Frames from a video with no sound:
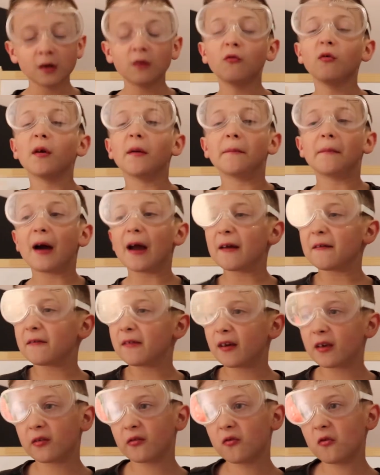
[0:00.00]
We might
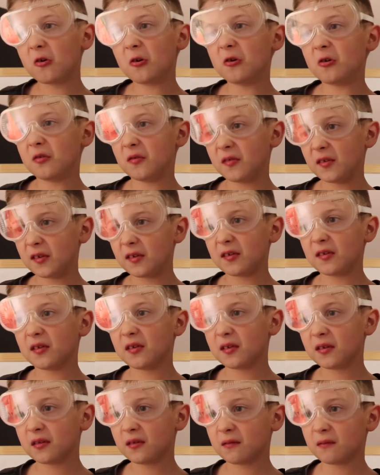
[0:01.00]
fast forward
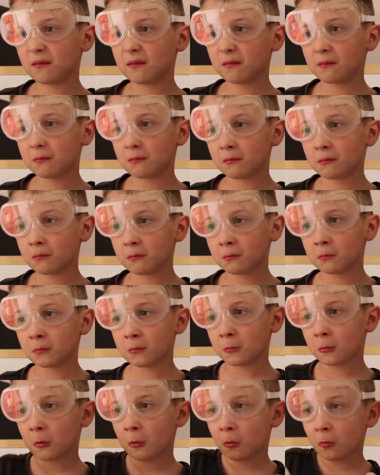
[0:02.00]
this.
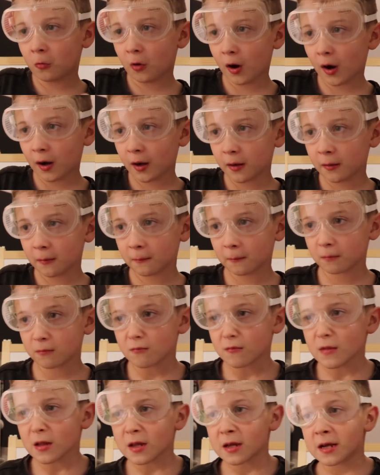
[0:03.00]
Right?
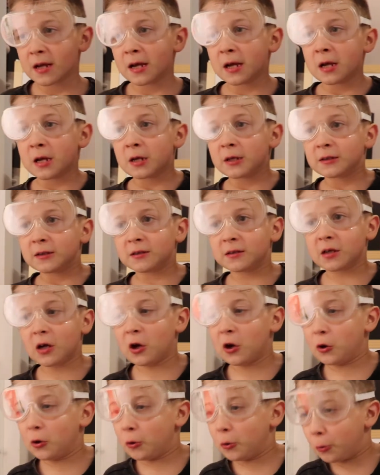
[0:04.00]

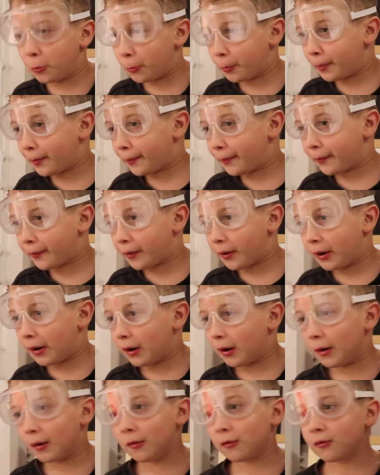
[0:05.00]
So
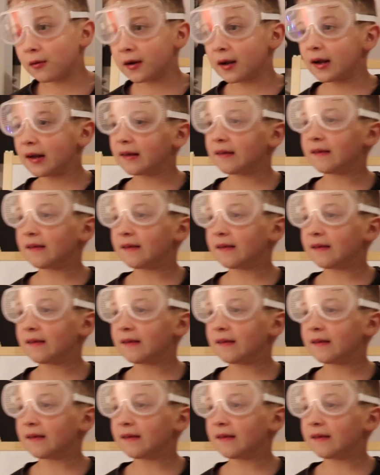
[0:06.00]
when I